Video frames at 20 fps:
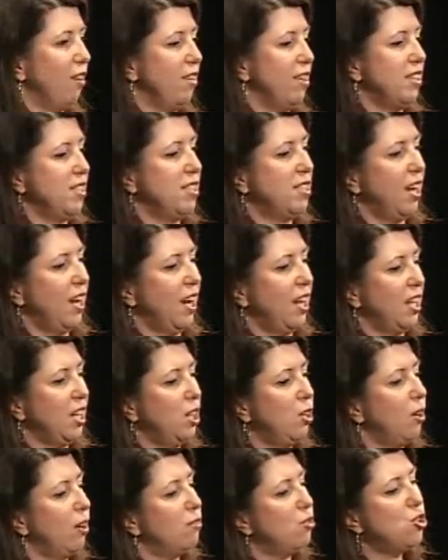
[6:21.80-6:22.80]
is,
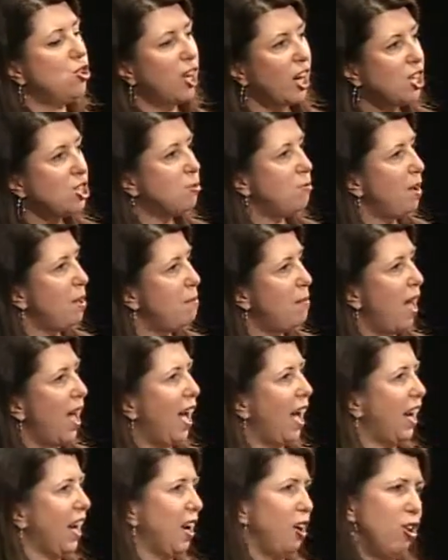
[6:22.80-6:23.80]
I've stretched my
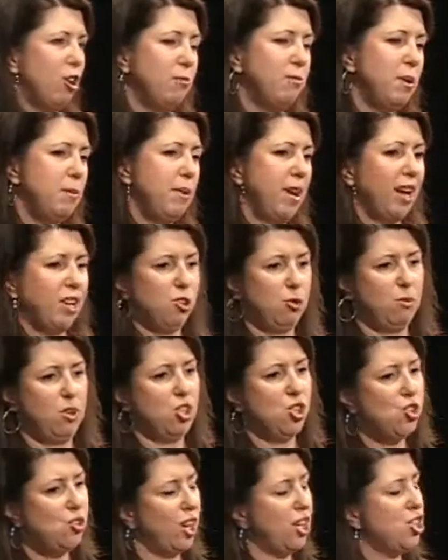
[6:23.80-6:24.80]
back, I hurt my back, so I'm going
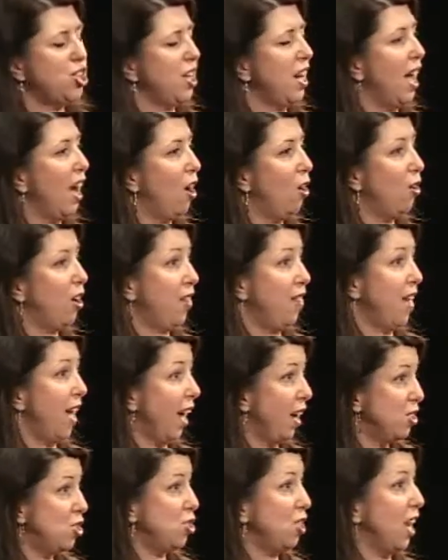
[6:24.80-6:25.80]
to stretch it out, and
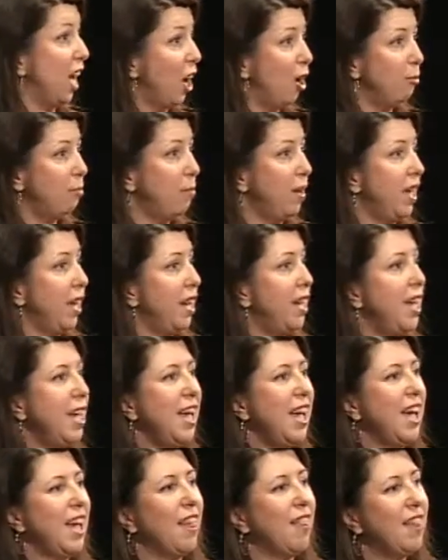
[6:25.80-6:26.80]
that should help it.
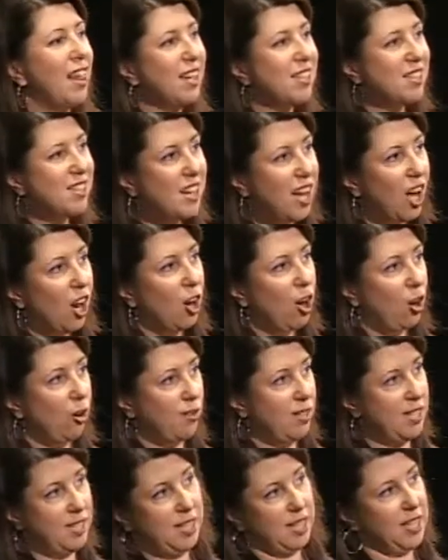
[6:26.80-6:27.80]
And that's not
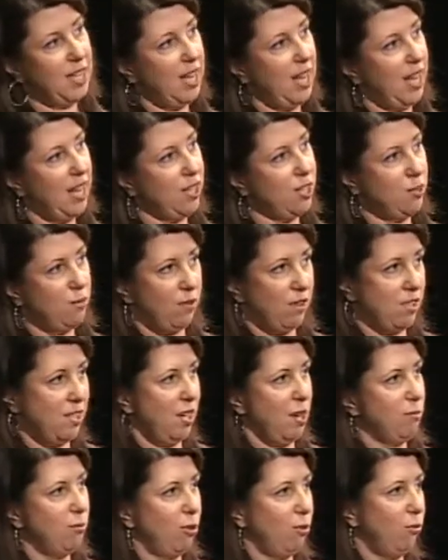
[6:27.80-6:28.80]
always the case. For
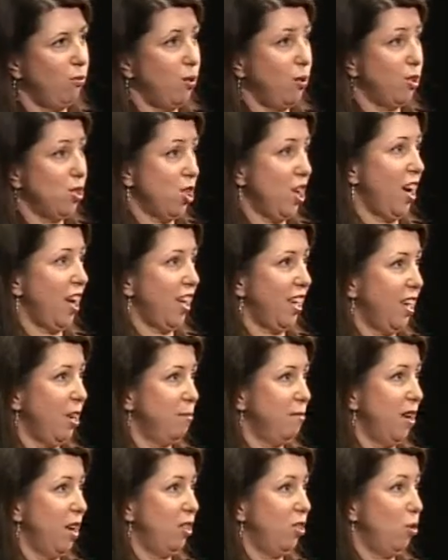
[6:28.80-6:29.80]
example, we were talking
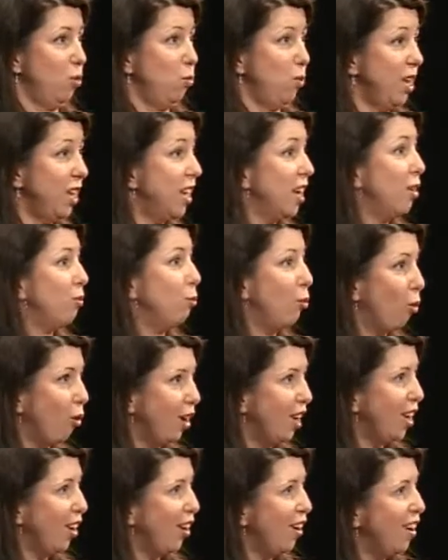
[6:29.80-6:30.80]
about the weekend
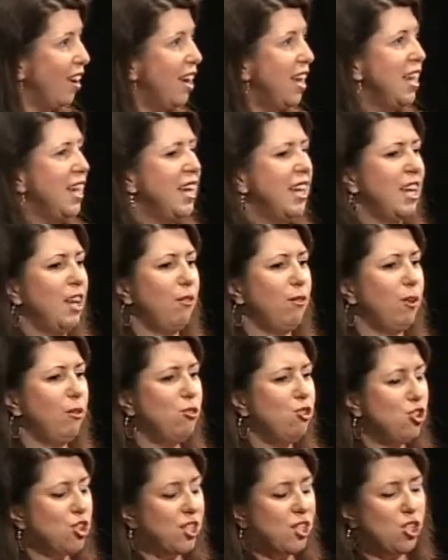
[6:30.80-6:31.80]
warrior. If you
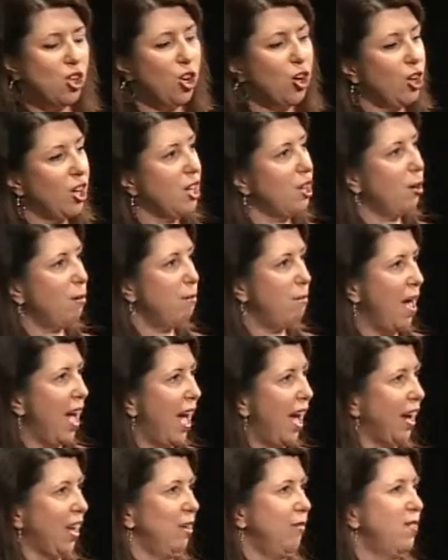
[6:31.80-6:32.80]
just hurt your
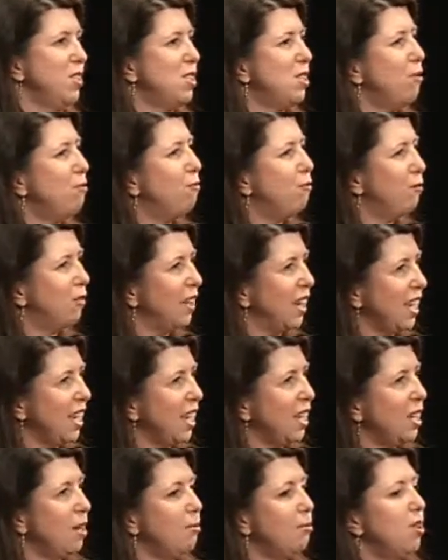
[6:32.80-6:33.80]
back, if it's
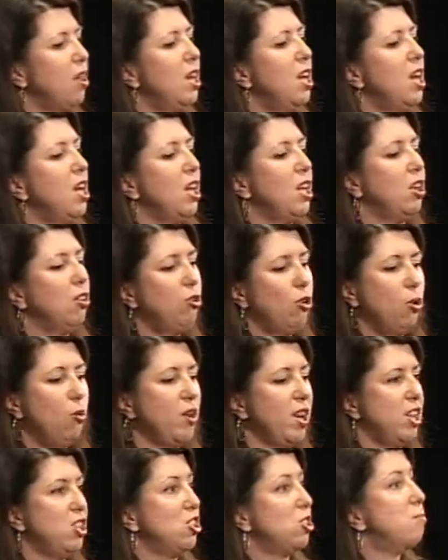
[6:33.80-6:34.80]
inflamed, you don't
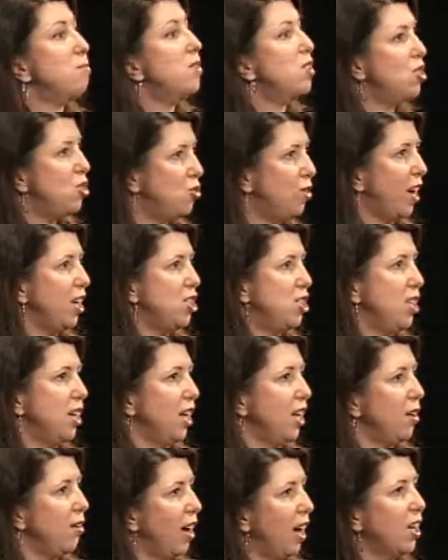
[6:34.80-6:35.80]
want to just be stretching
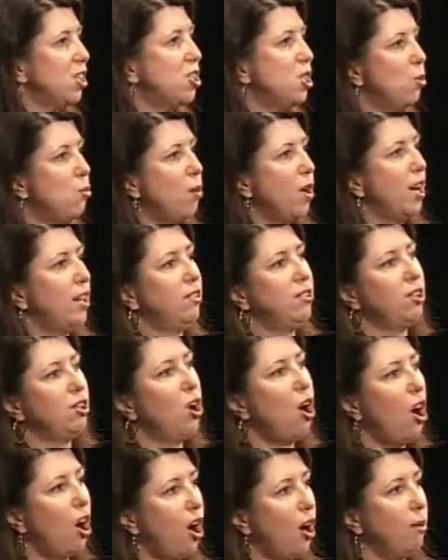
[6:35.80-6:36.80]
it. You actually want it to
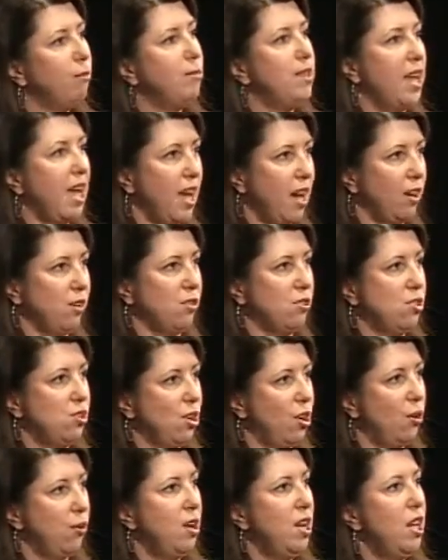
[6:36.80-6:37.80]
calm down.
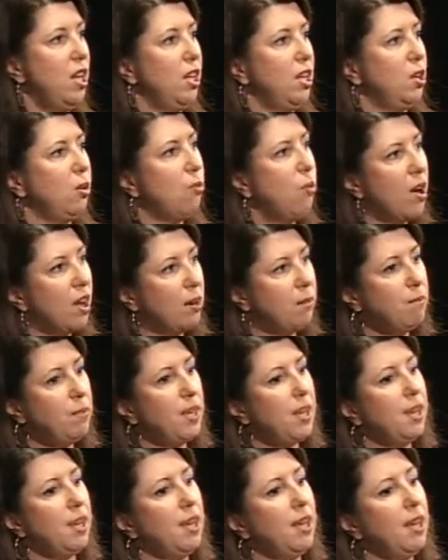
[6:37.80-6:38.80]
So you want to
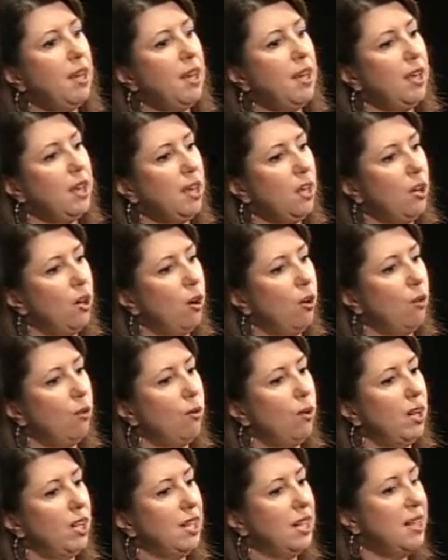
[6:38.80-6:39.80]
be,
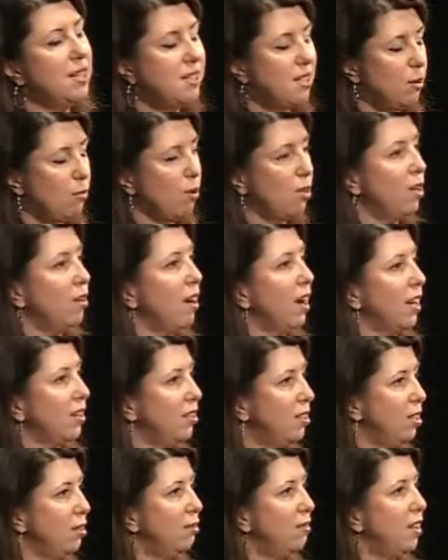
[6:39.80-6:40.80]
easy with your
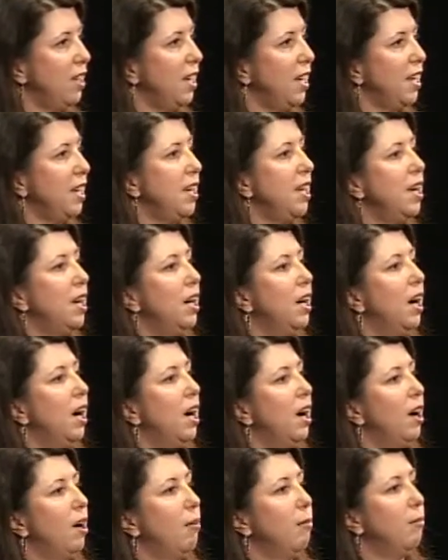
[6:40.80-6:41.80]
activity,
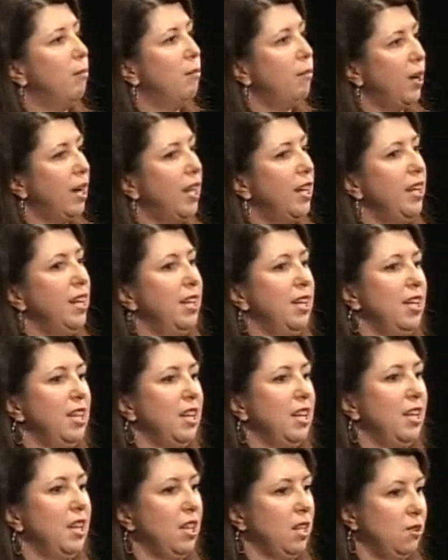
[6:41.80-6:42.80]
but
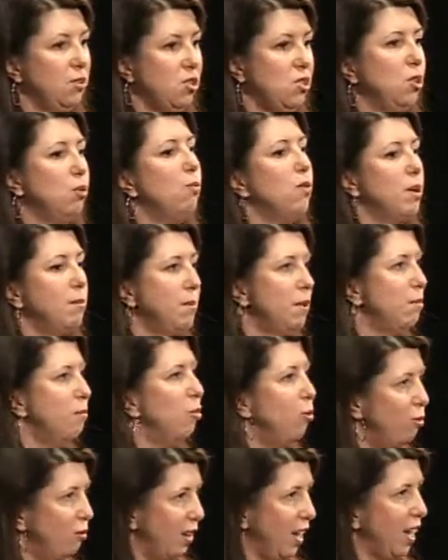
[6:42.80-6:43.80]
you still want to be
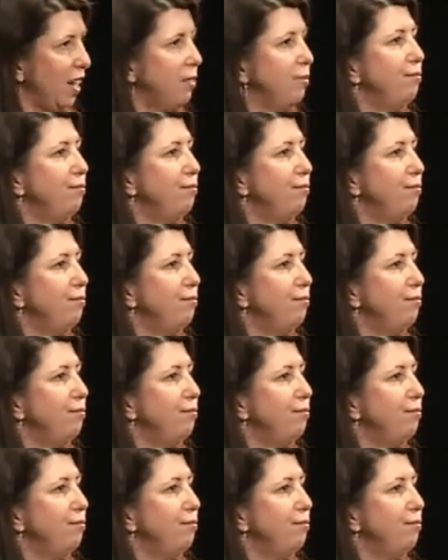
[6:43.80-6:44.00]
moving.